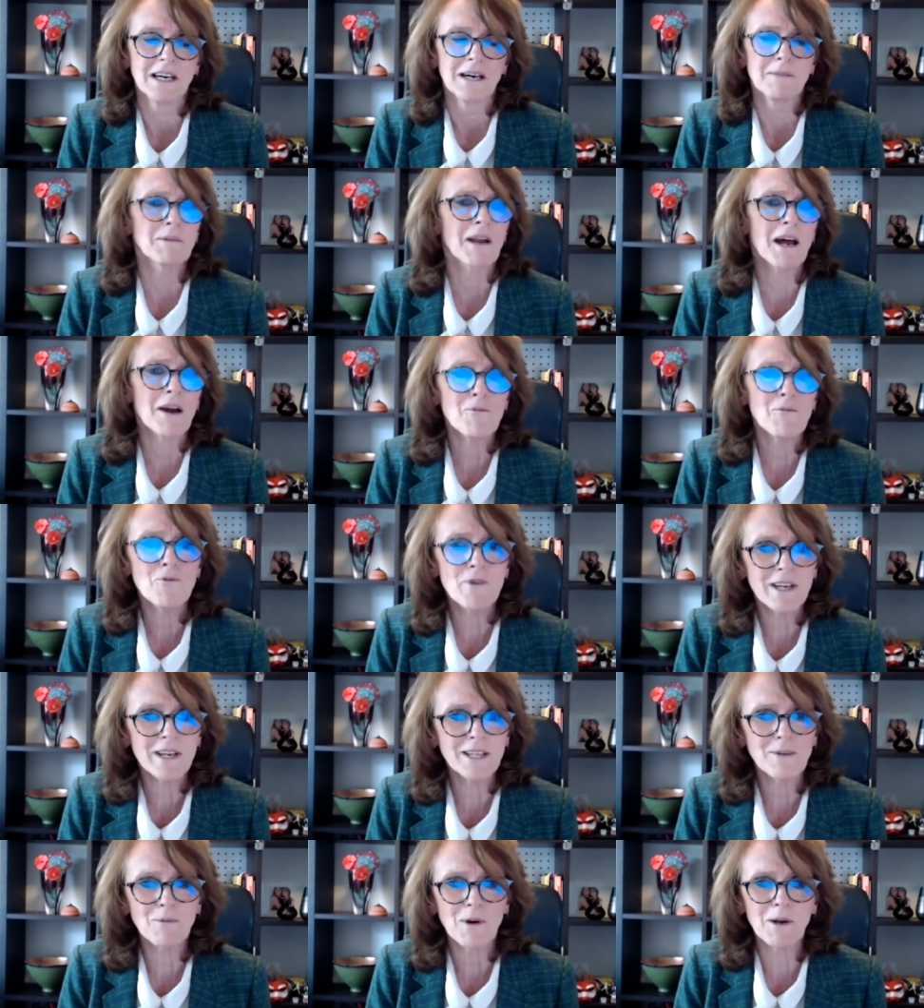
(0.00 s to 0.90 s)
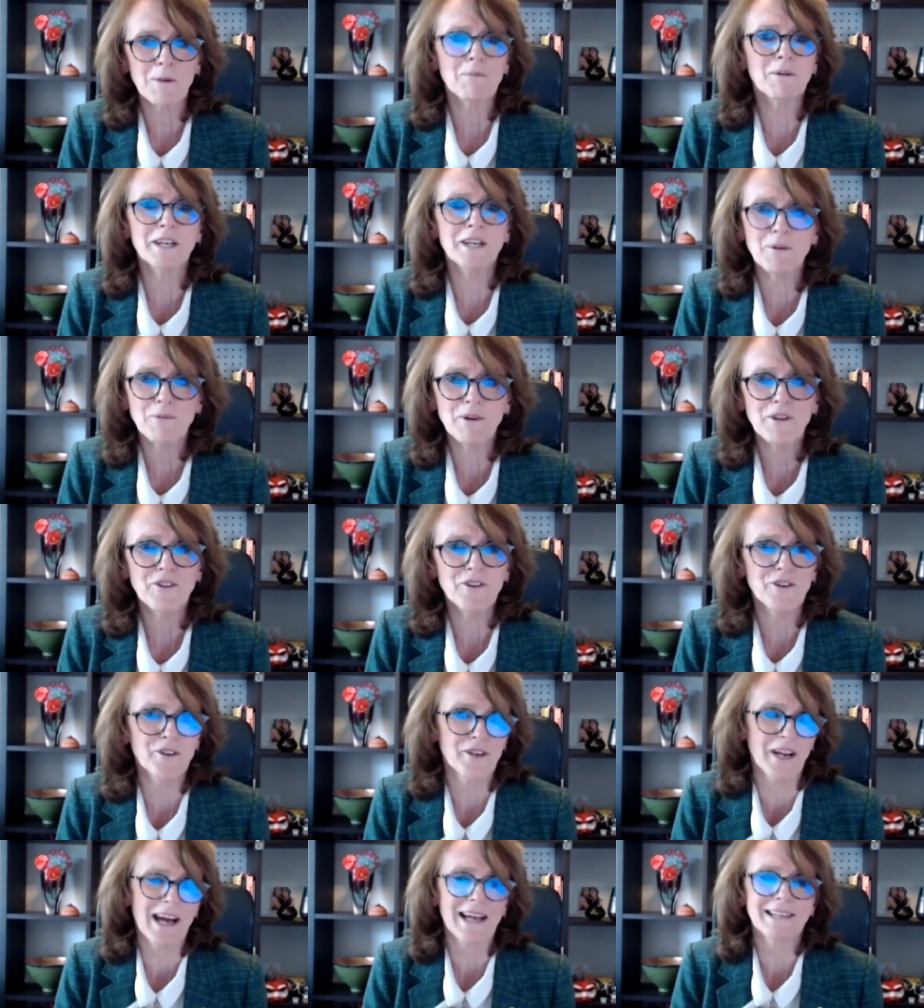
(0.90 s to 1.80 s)
But I really want to plead with you
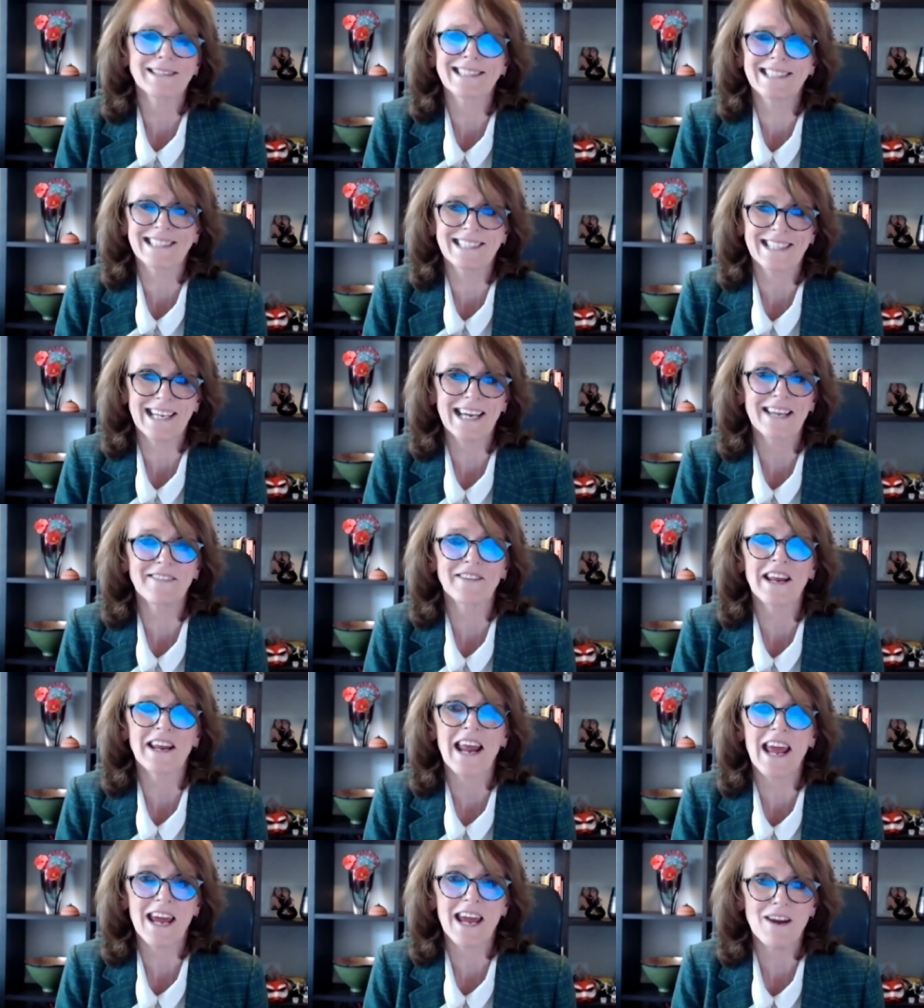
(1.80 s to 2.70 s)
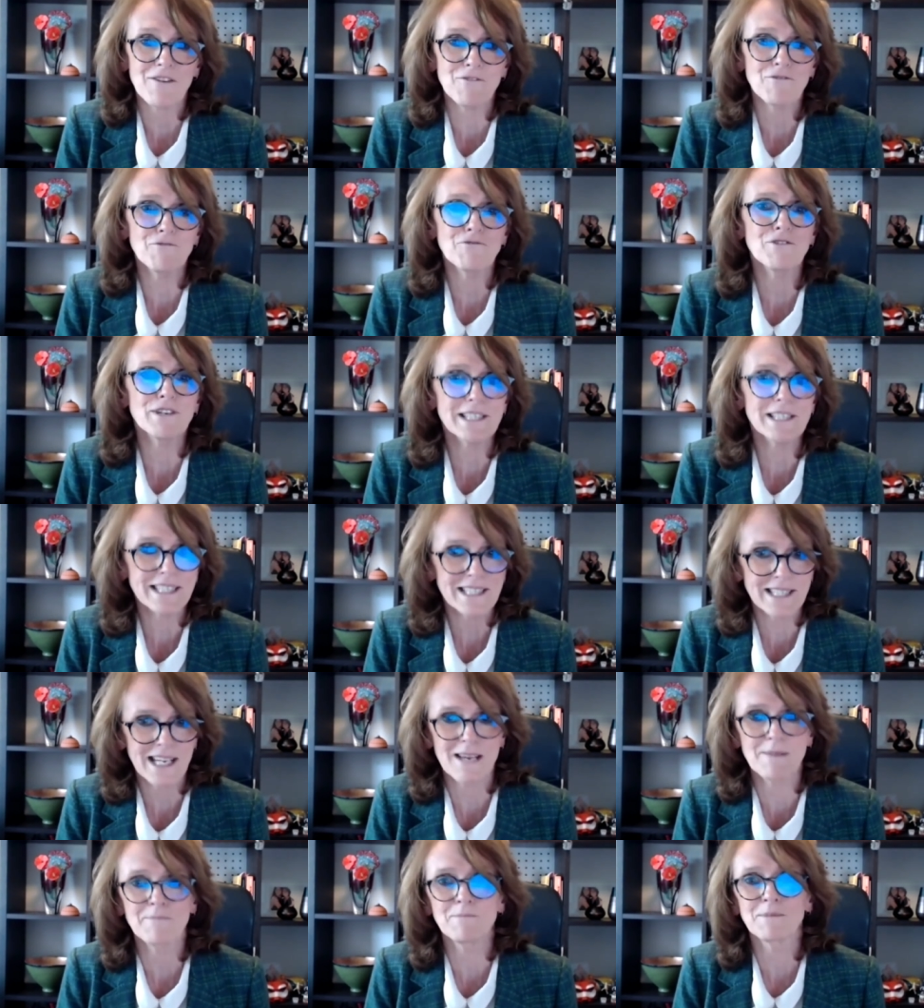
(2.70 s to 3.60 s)
to understand that every
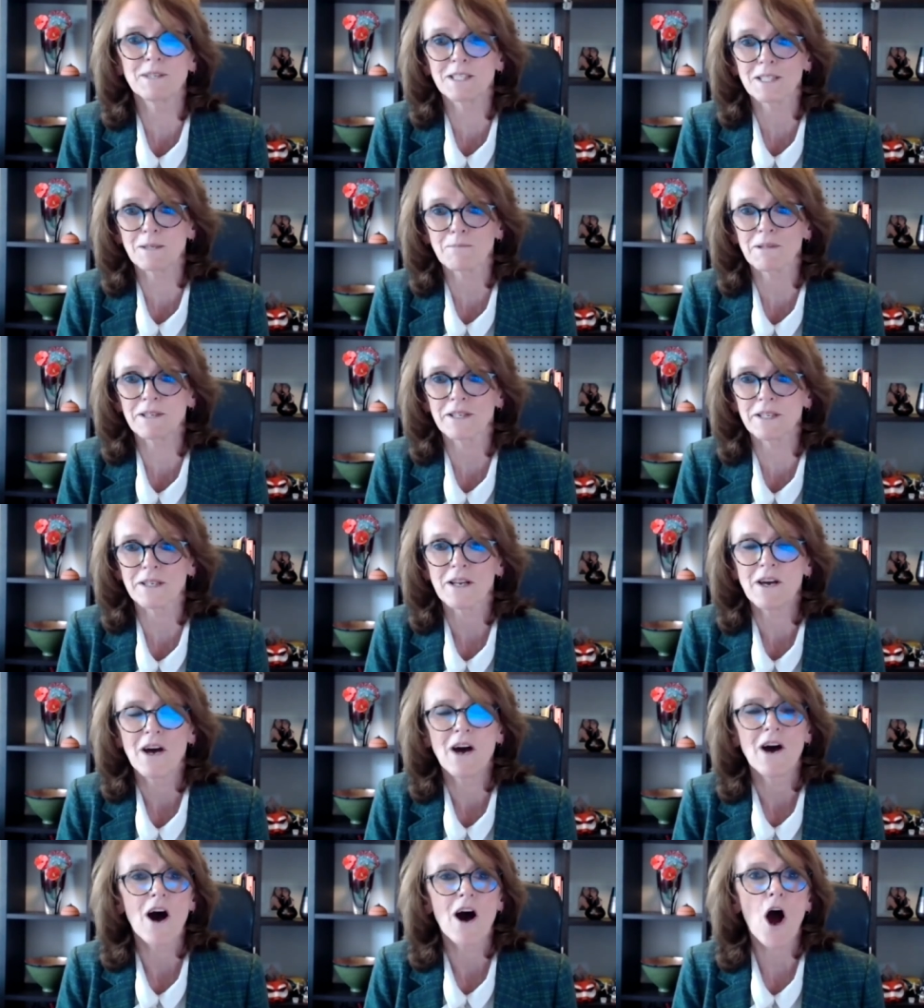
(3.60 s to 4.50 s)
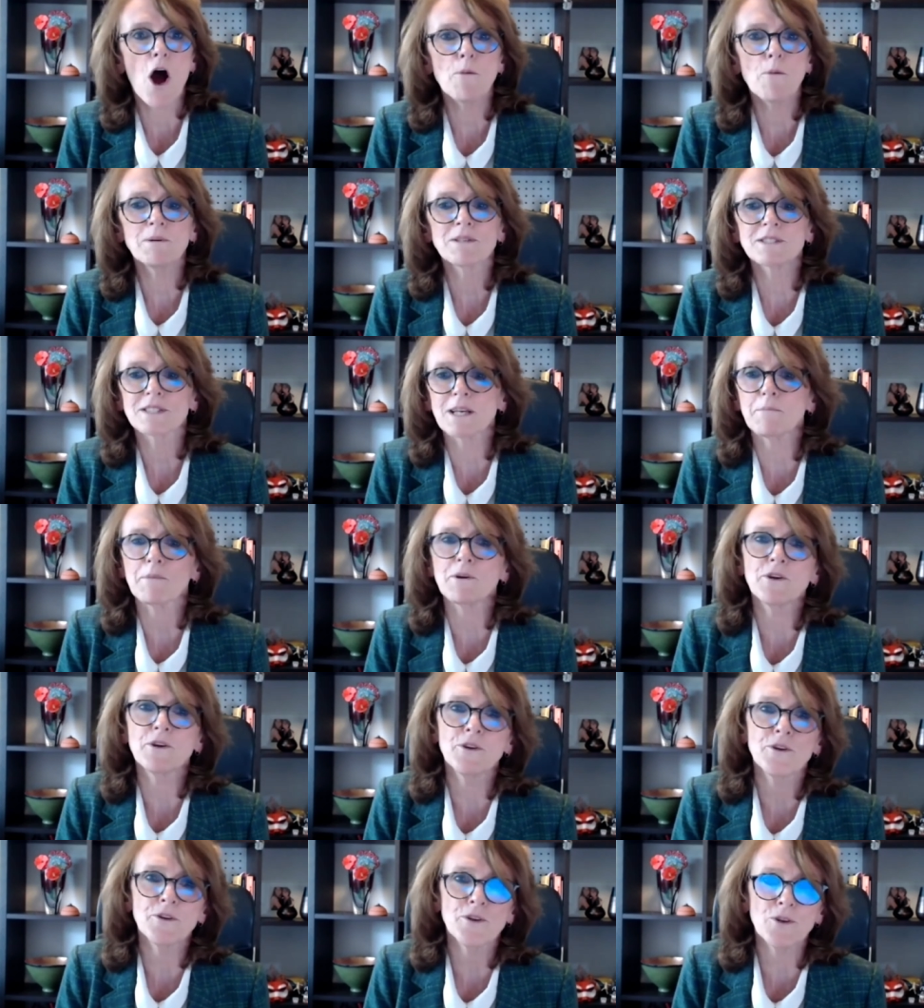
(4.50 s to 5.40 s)
STEM discipline opens up
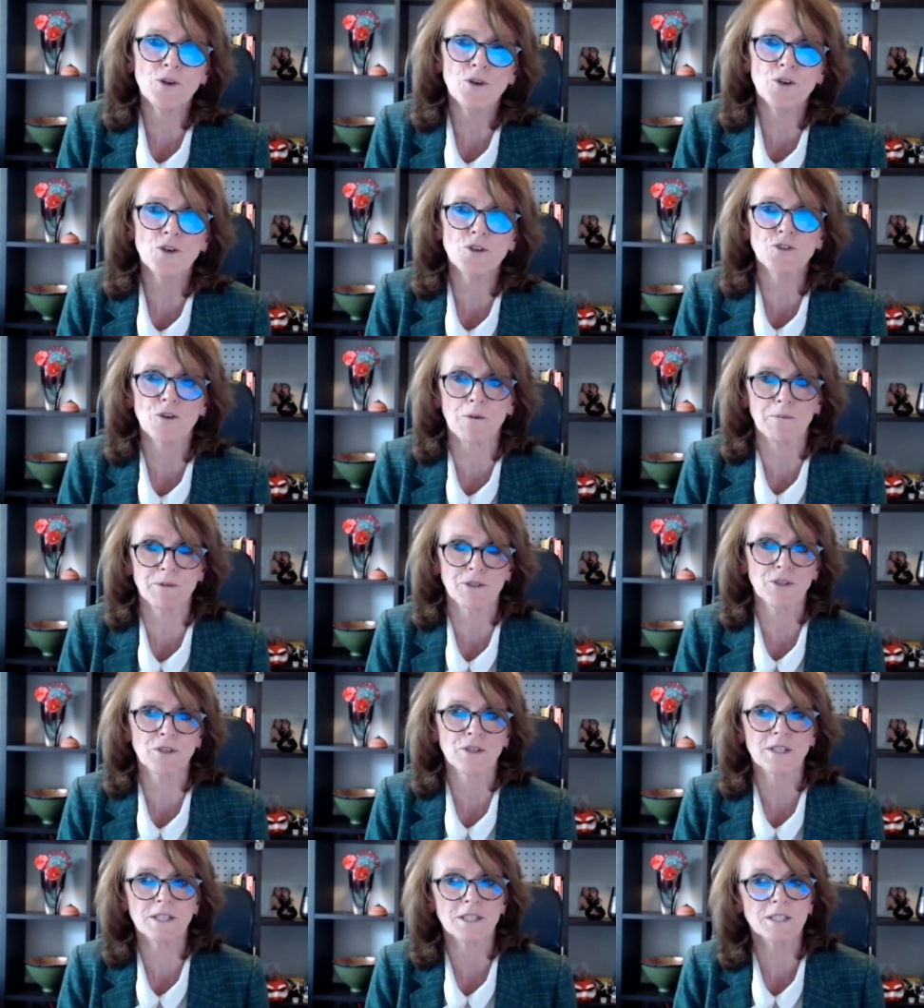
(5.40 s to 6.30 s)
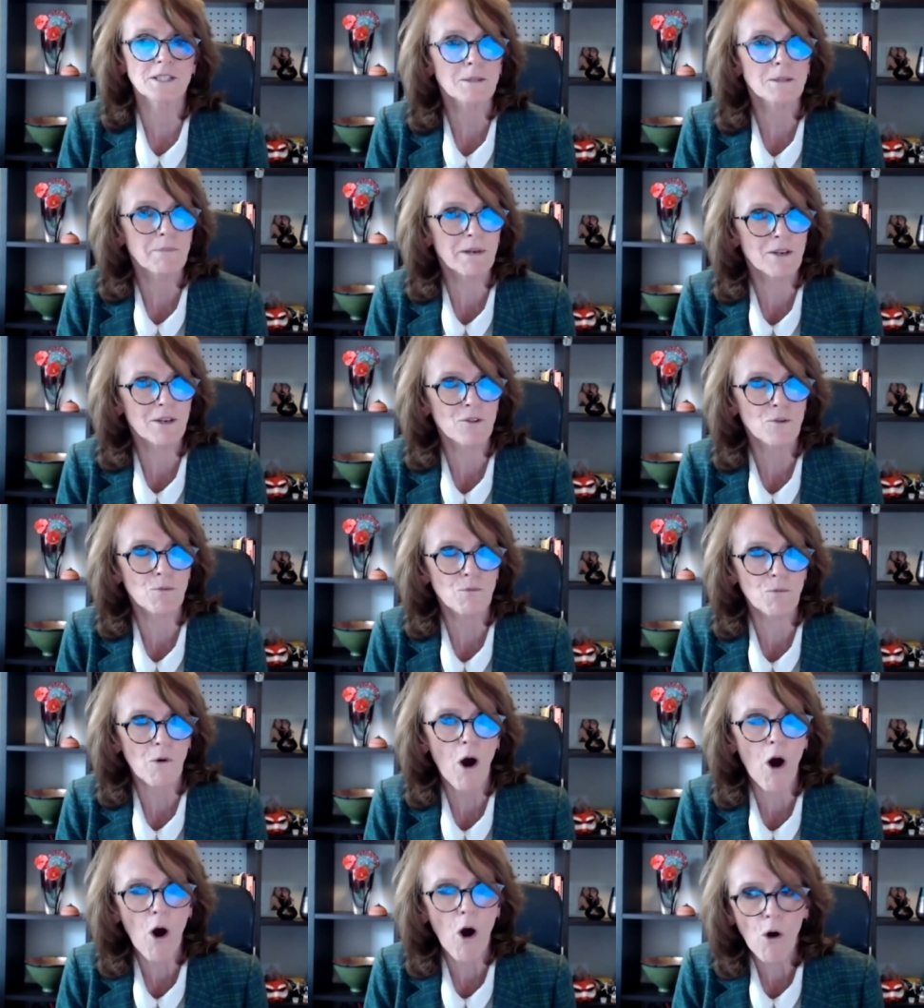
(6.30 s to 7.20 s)
huge opportunities to better the
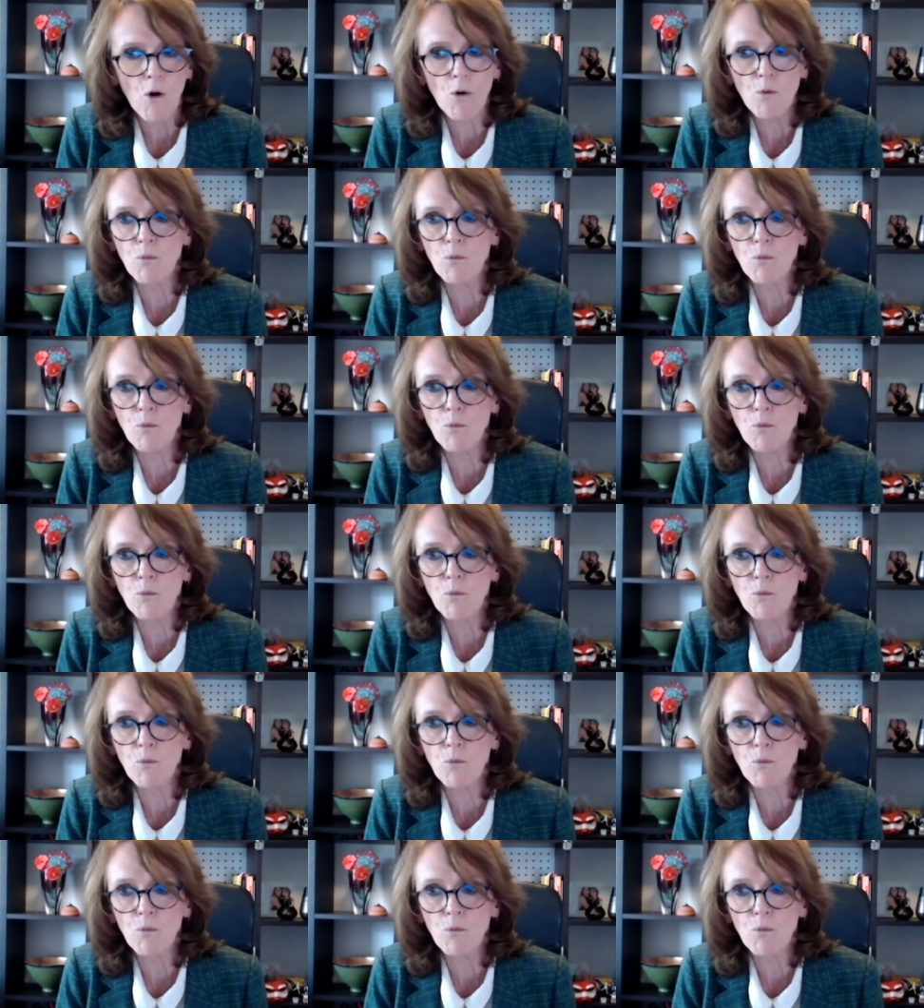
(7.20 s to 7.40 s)
whole